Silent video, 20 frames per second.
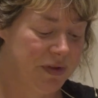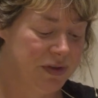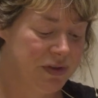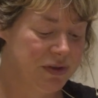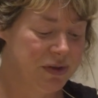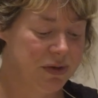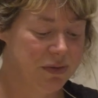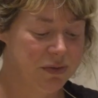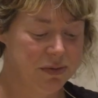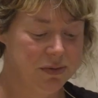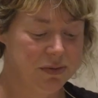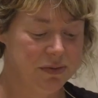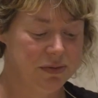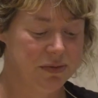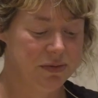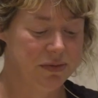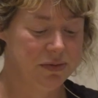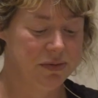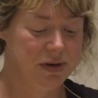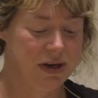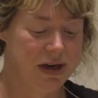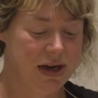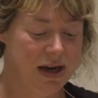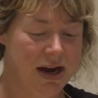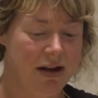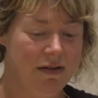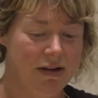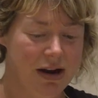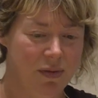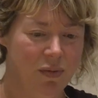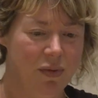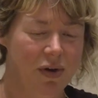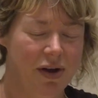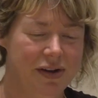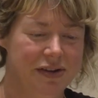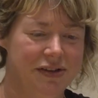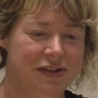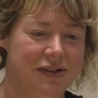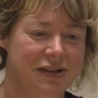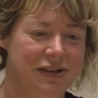So here I
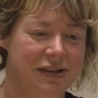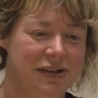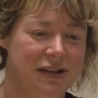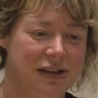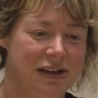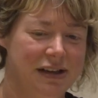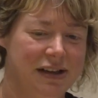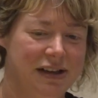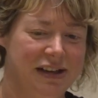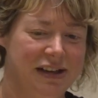was,